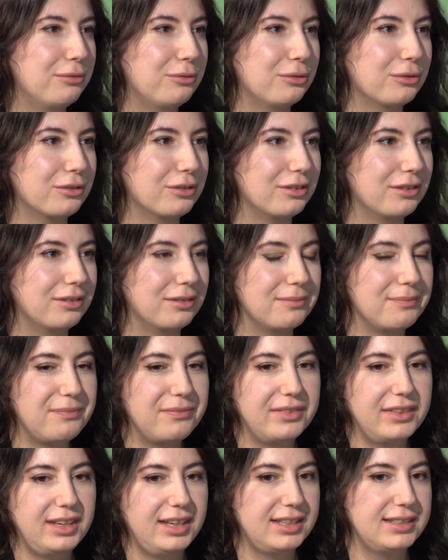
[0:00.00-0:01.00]

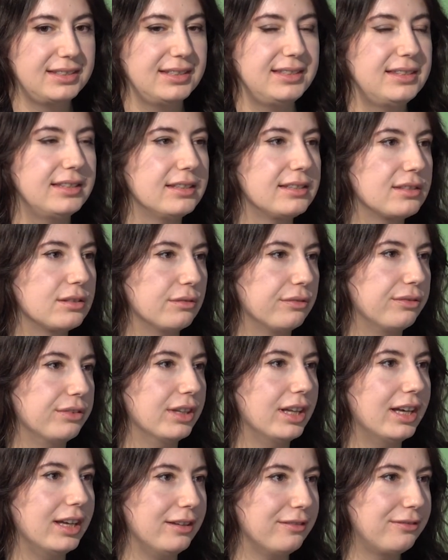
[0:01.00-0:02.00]
for the existence of
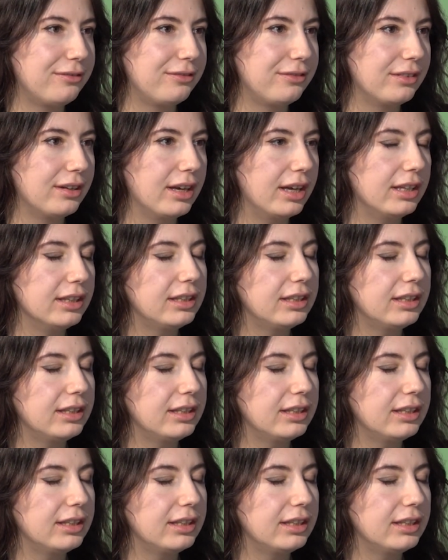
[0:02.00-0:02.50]
life?